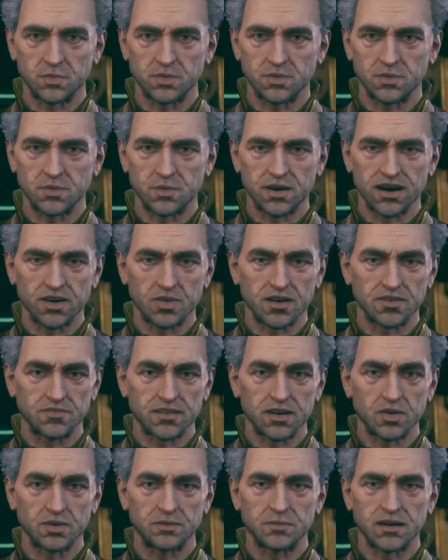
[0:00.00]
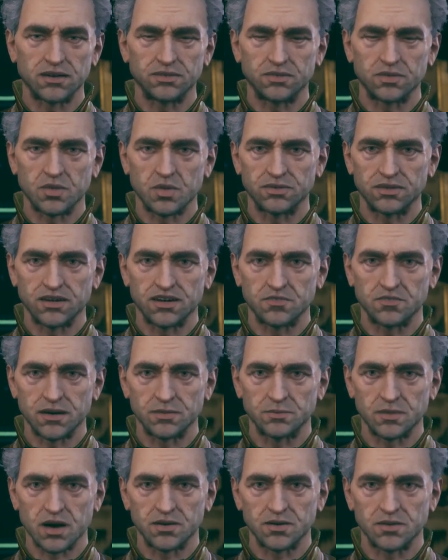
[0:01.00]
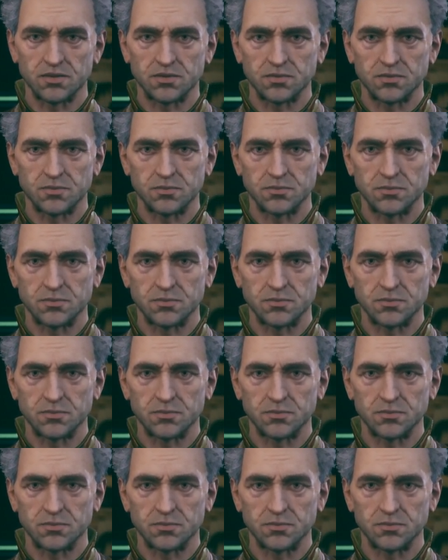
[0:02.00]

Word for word: We'll do our very best to save them all.